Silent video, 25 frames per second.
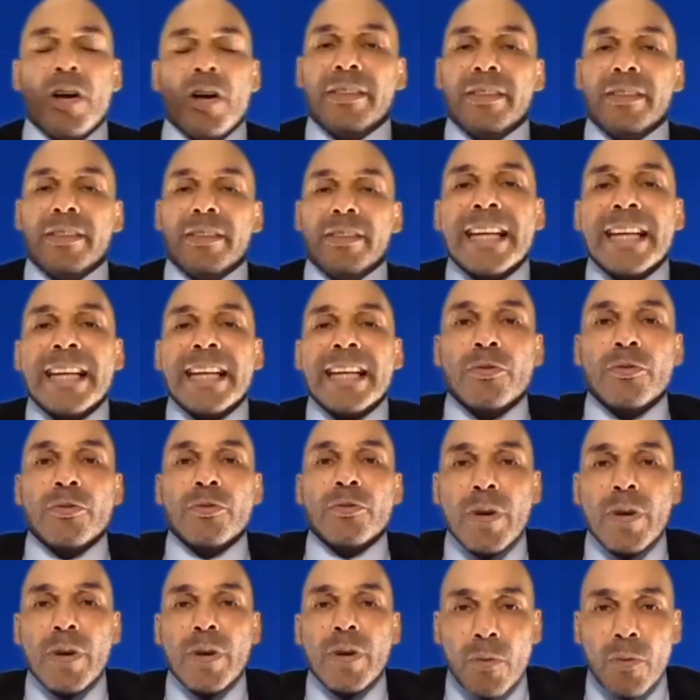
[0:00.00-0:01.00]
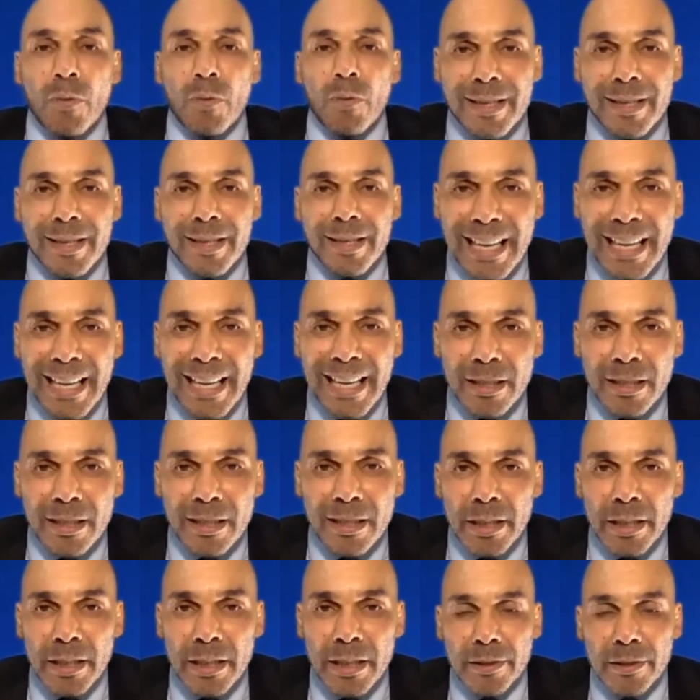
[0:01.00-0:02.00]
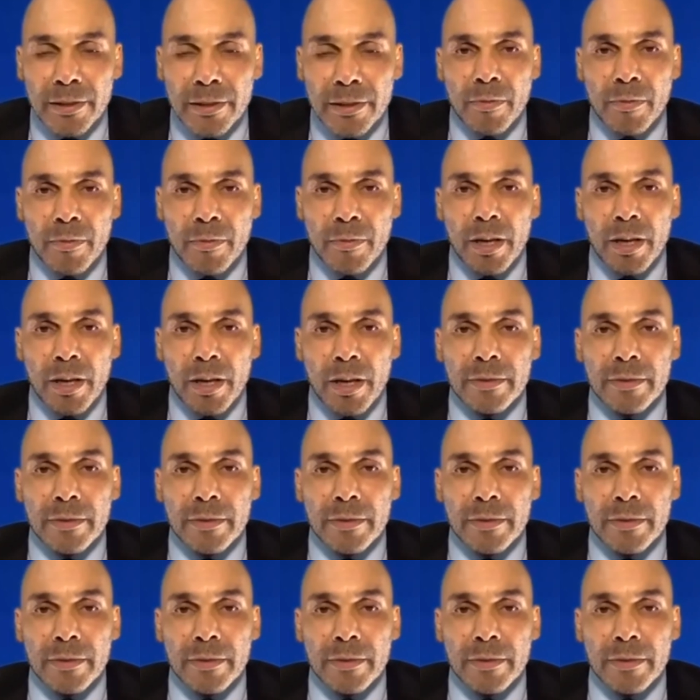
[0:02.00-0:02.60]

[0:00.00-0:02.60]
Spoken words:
That's what we're excited about here at Amare.